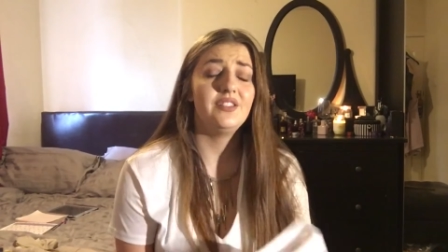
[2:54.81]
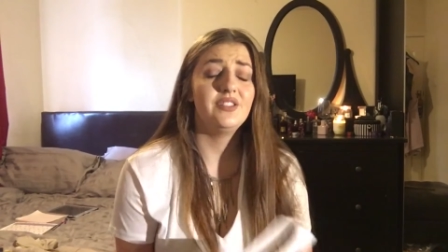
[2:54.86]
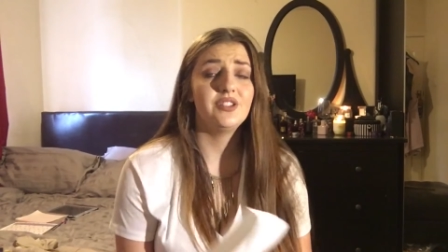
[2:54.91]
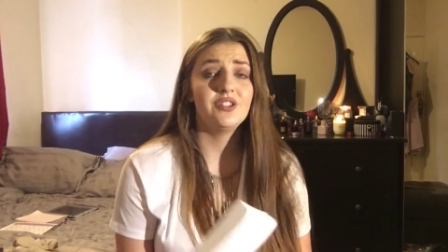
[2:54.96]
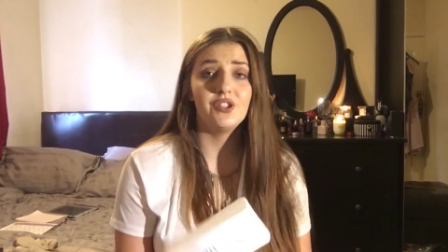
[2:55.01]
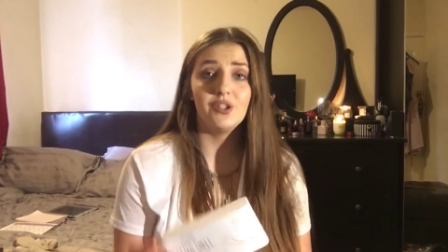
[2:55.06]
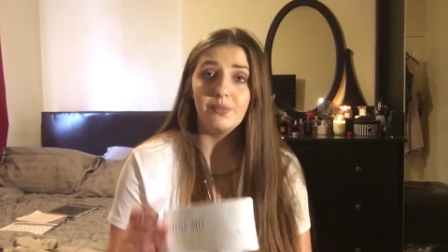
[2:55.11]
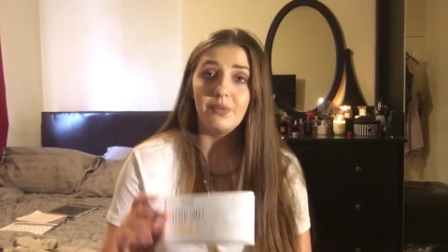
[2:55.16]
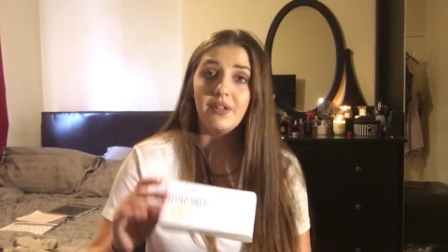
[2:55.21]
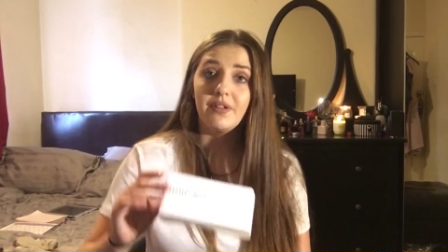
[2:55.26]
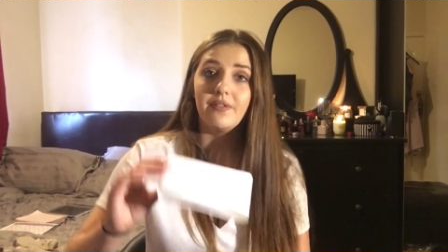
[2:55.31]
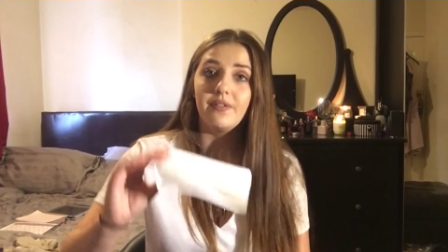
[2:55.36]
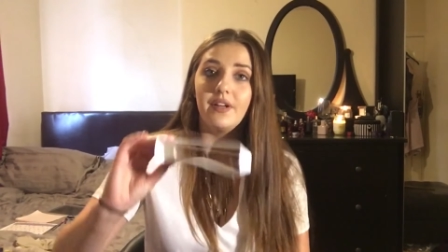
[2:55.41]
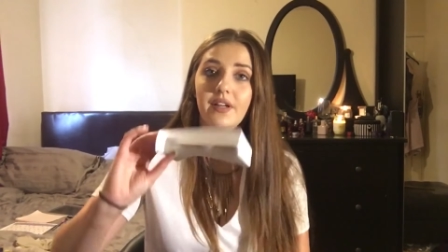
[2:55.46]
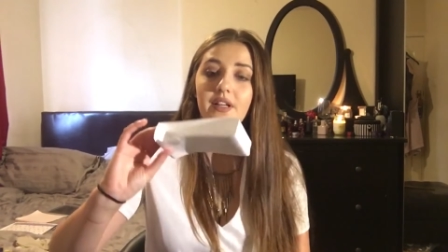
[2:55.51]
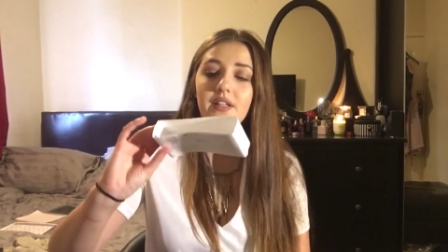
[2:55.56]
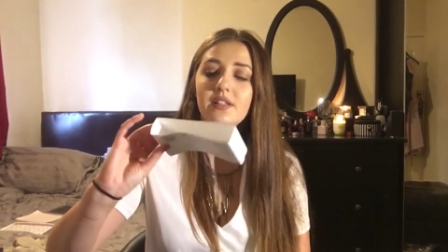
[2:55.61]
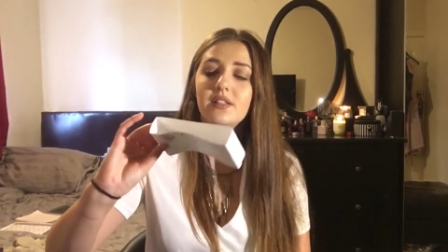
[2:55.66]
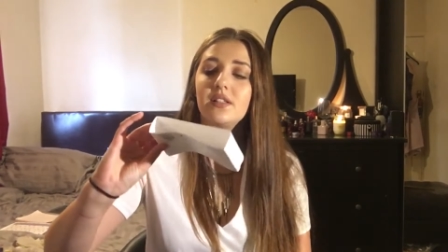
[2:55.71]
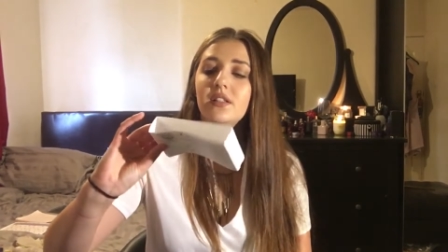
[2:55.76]
stupid at
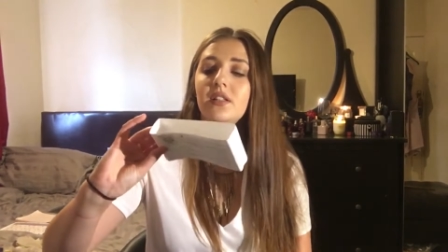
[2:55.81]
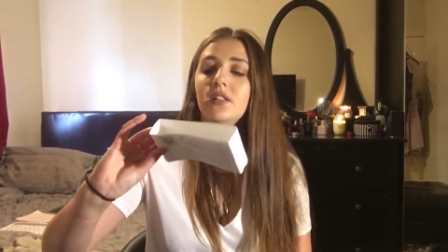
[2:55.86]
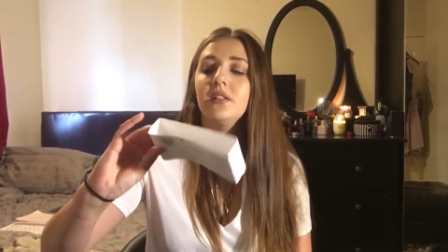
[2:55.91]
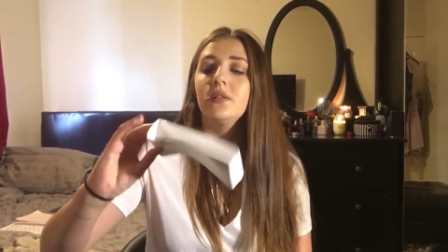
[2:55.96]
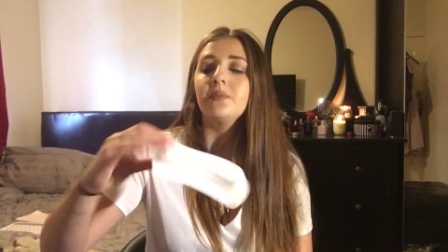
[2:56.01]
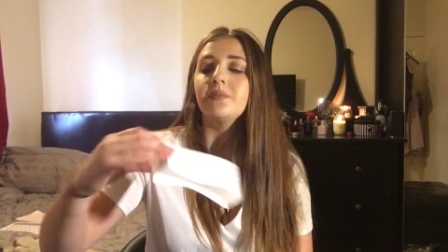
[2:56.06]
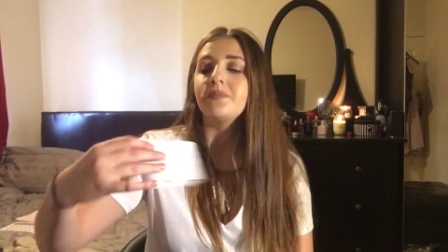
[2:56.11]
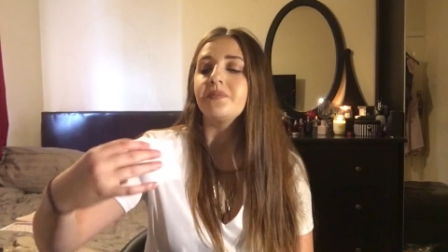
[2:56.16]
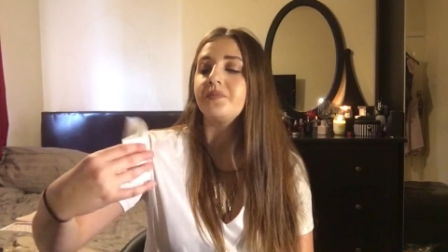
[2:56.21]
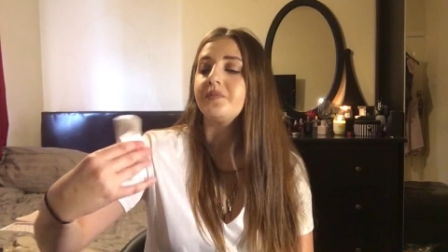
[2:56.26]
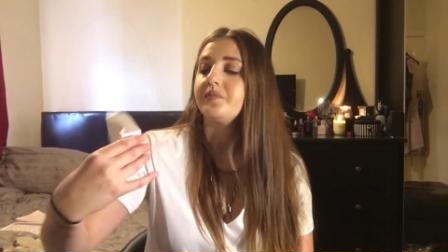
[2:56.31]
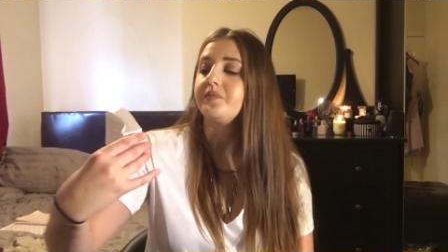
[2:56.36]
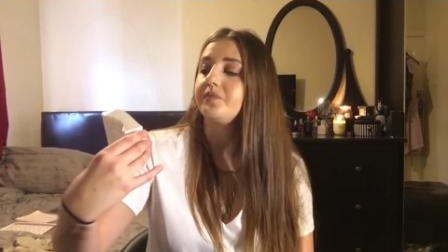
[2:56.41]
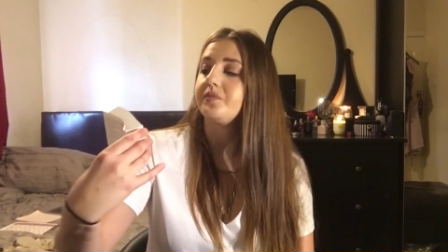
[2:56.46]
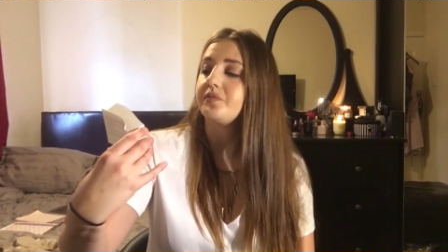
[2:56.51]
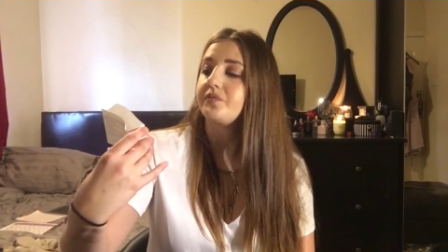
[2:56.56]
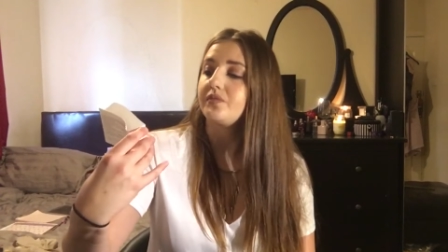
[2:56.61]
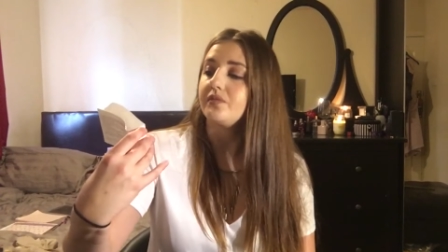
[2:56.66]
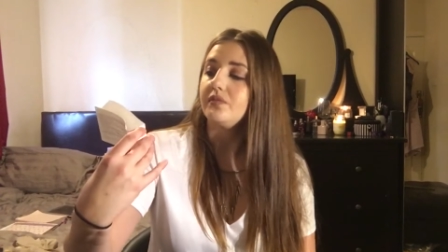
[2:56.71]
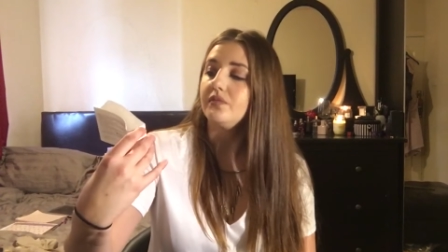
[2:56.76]
first
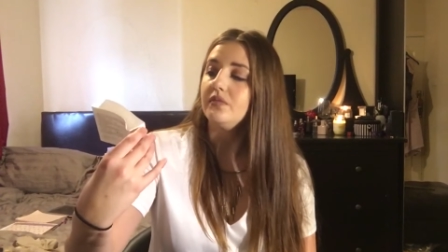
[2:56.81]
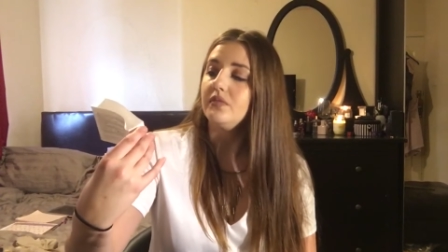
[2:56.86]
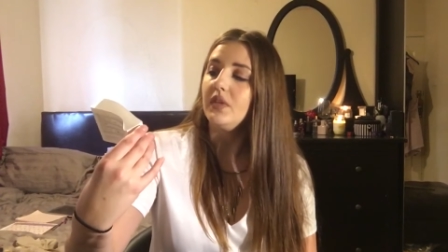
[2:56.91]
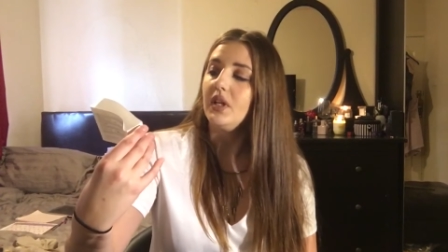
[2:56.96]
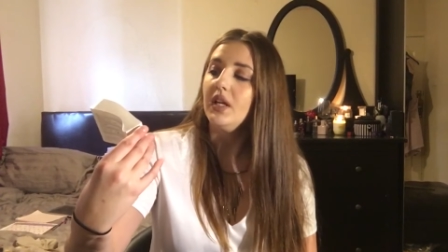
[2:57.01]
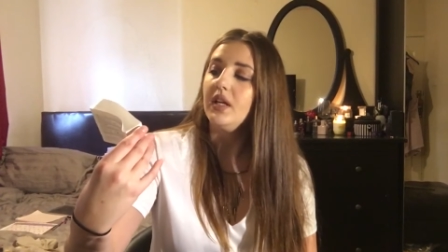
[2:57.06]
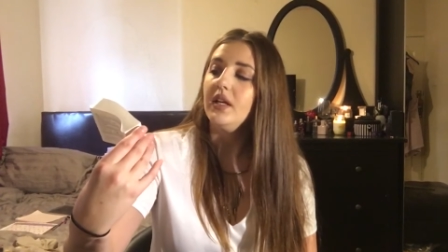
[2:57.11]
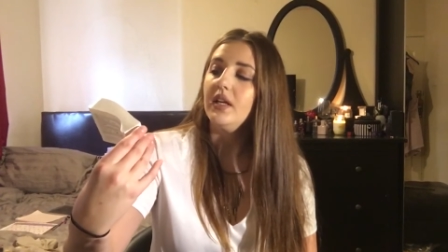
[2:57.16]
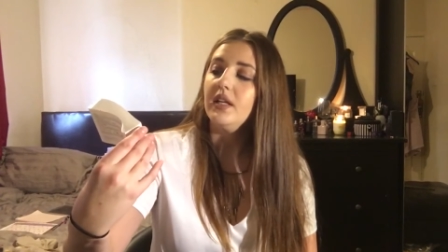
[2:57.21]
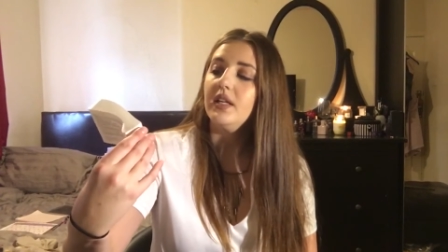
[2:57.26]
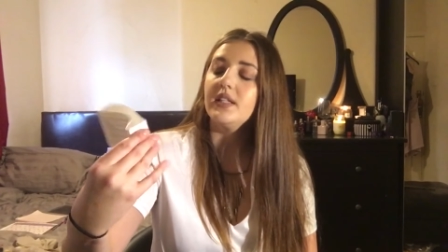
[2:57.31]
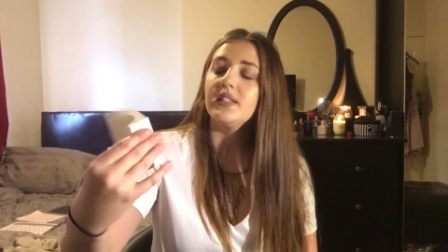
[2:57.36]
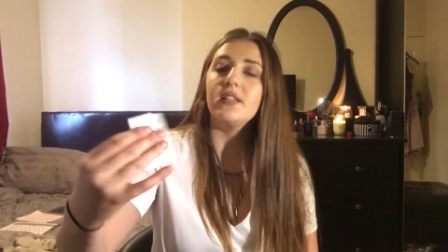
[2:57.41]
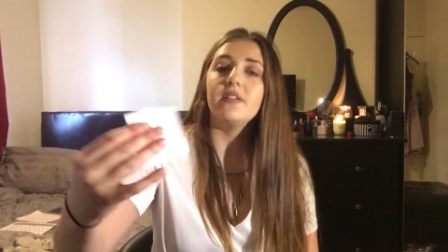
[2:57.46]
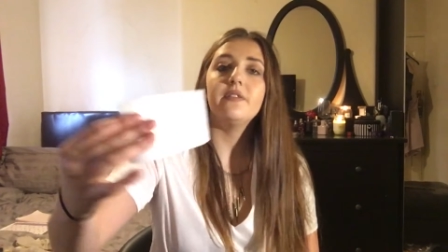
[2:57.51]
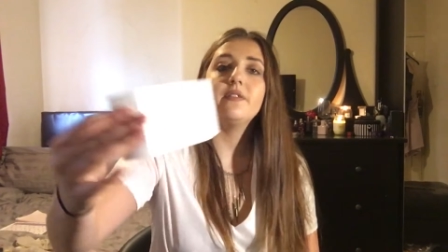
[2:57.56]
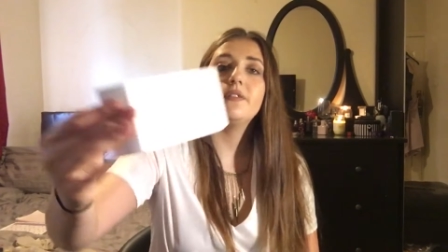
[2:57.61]
and it's a